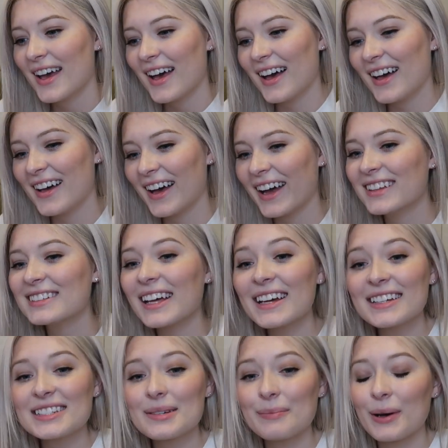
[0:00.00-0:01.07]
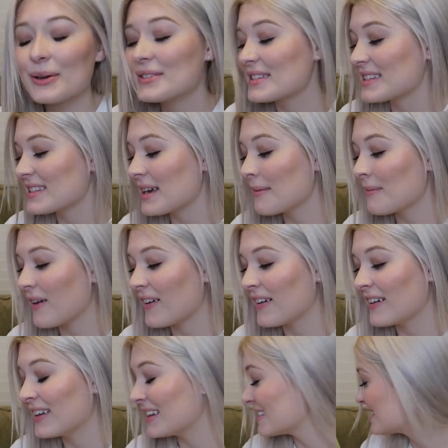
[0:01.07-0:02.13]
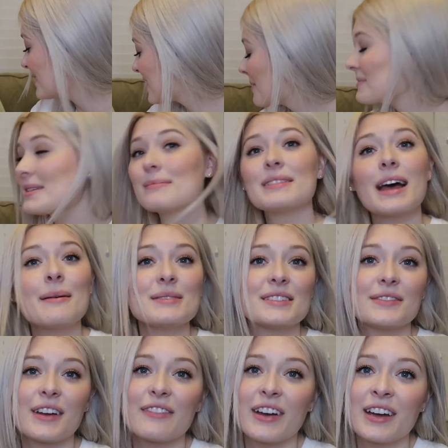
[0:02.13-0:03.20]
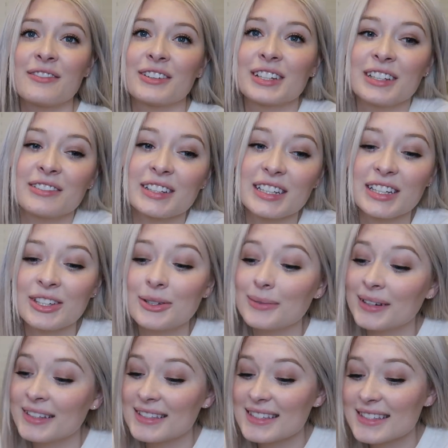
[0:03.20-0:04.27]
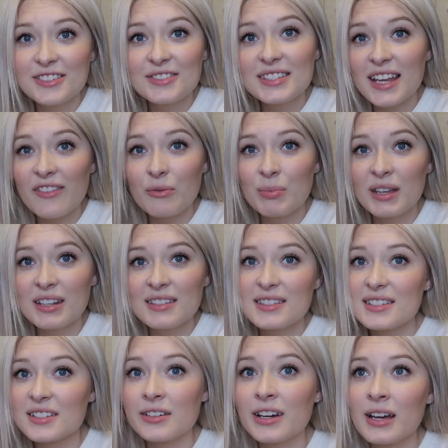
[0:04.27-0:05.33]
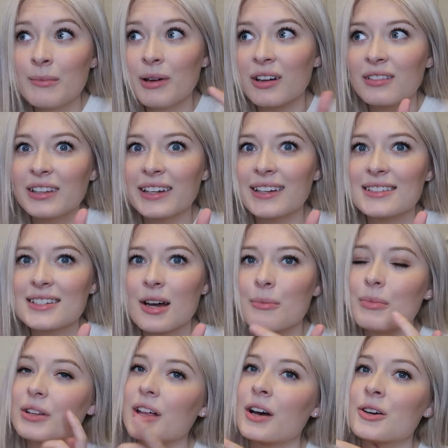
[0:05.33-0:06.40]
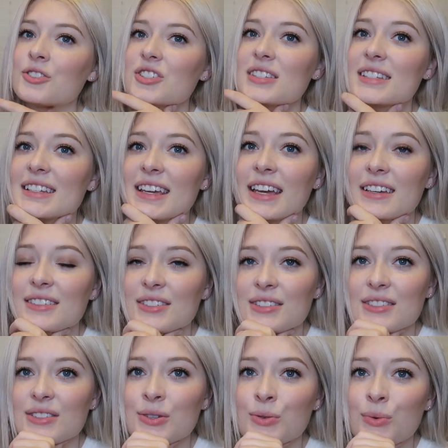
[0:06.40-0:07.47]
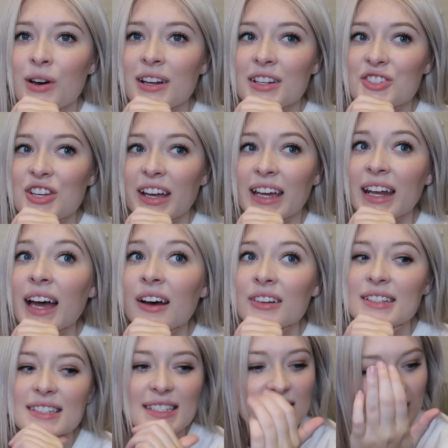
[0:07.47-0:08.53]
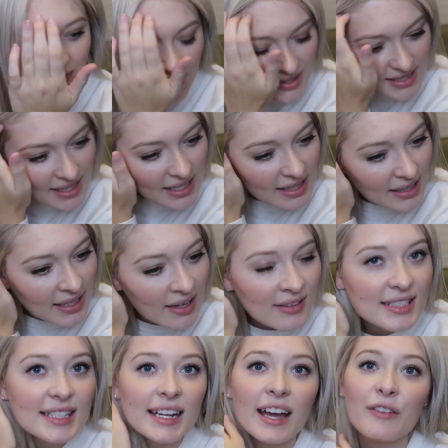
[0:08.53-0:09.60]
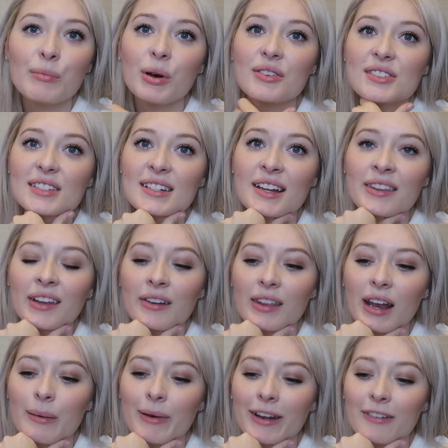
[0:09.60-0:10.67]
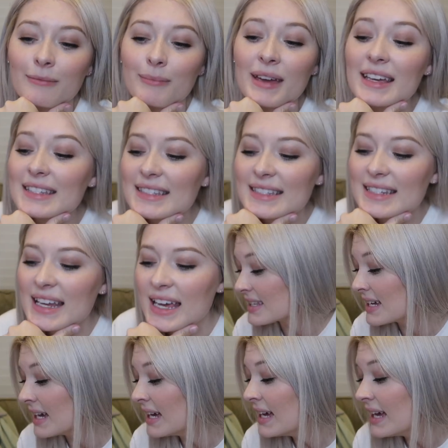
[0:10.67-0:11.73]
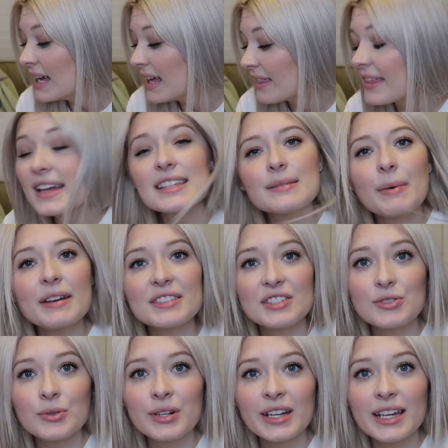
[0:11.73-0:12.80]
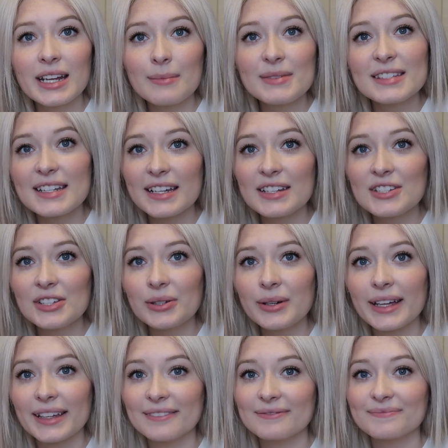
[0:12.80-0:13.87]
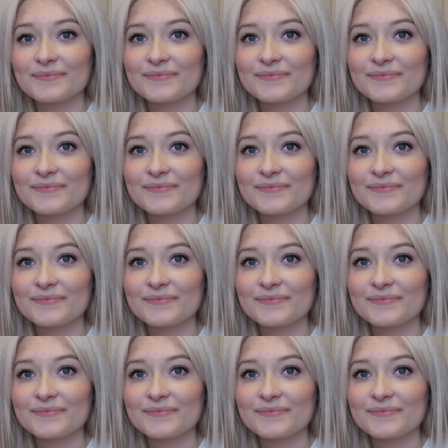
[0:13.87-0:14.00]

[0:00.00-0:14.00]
I like to post them on Instagram sometimes if I find really, really cute ones. I used to have a pin Instagram. I'll link it down below just in case you want to check it out and see if there's anything else that I have posted on there that I might have missed. That's my story and I'm sticking to it.